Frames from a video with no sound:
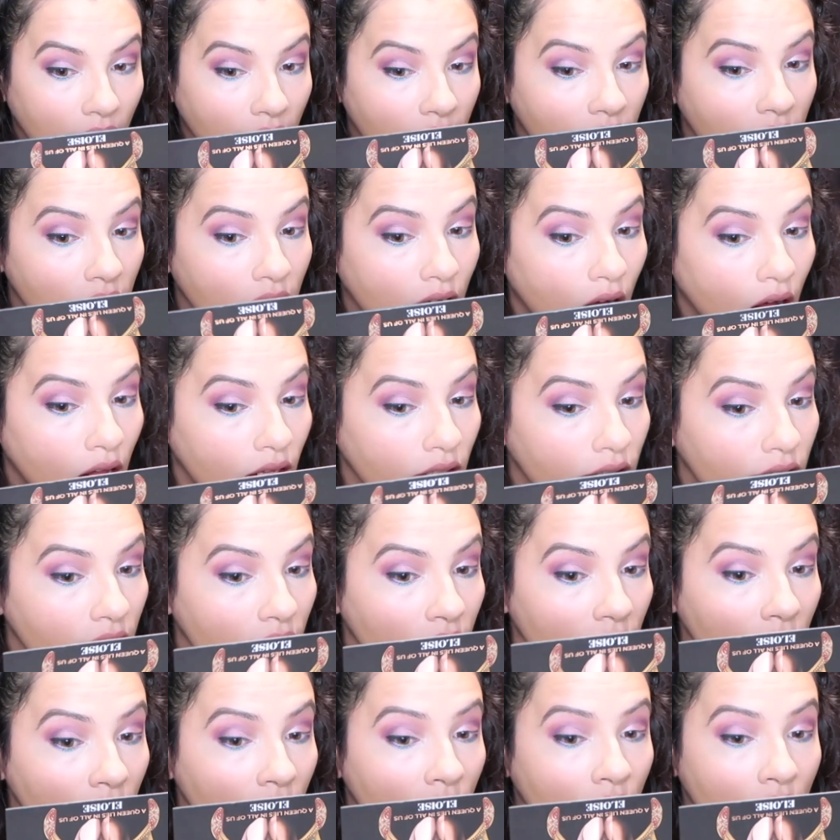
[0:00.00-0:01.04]
Like the
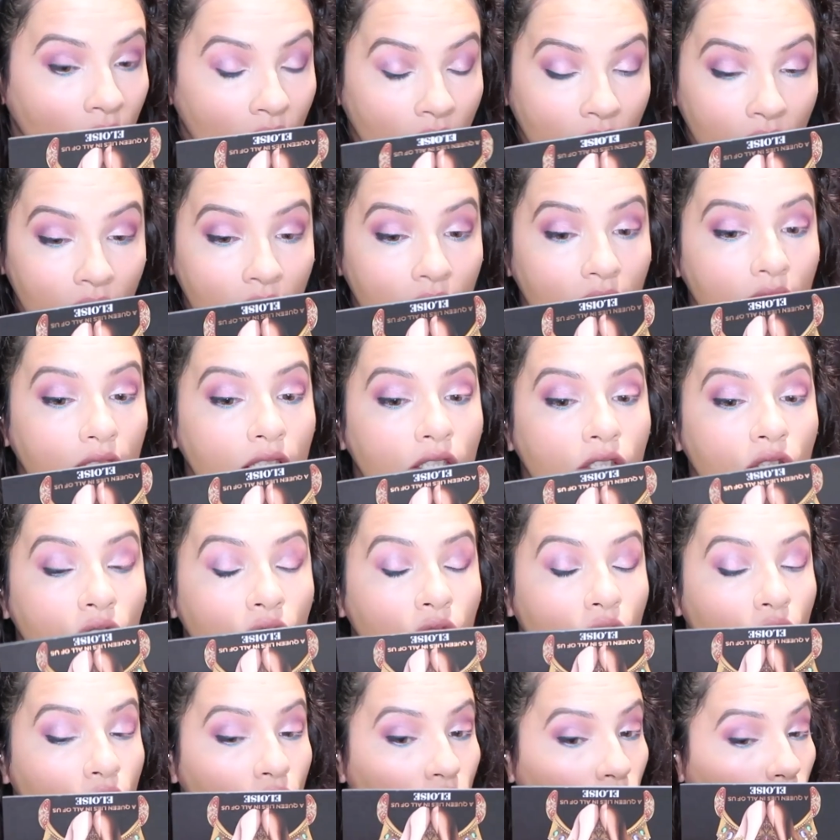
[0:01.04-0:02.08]
color is
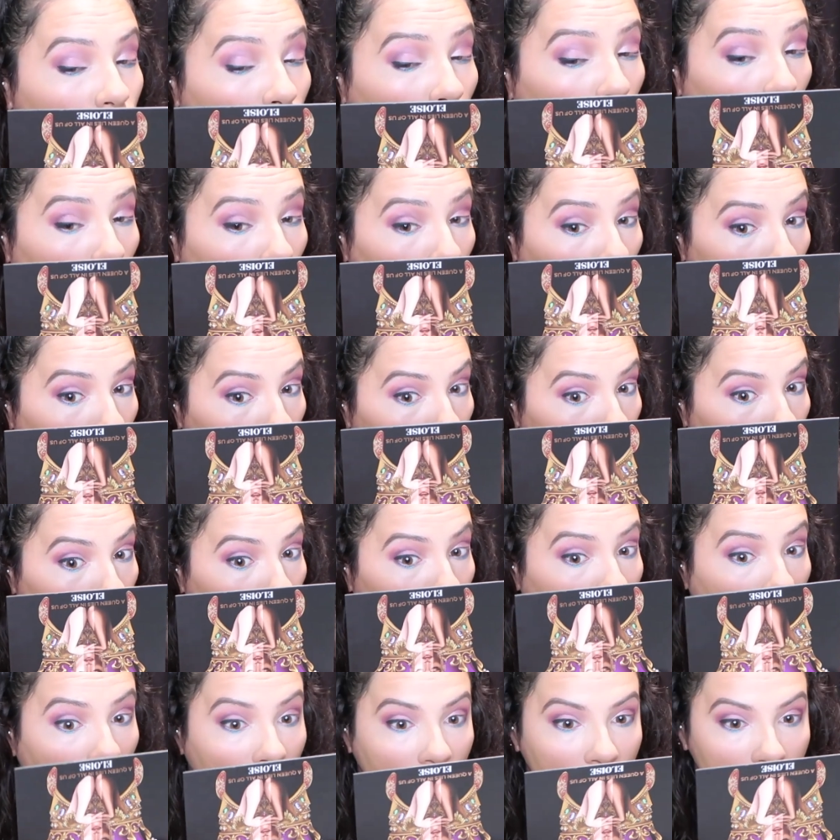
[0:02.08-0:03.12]
so
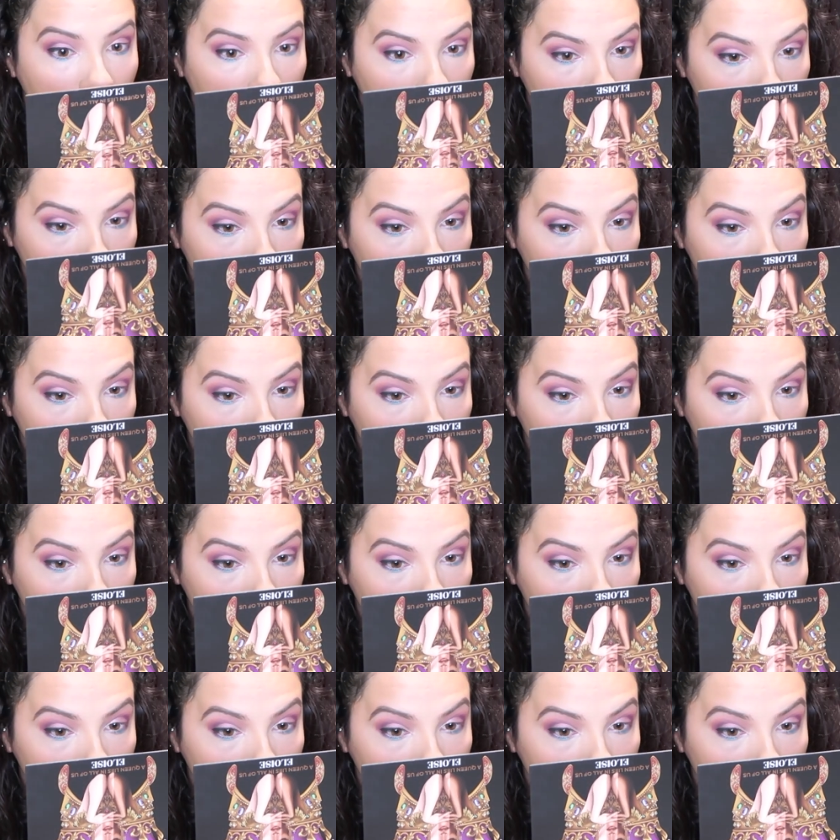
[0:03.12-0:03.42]
nice.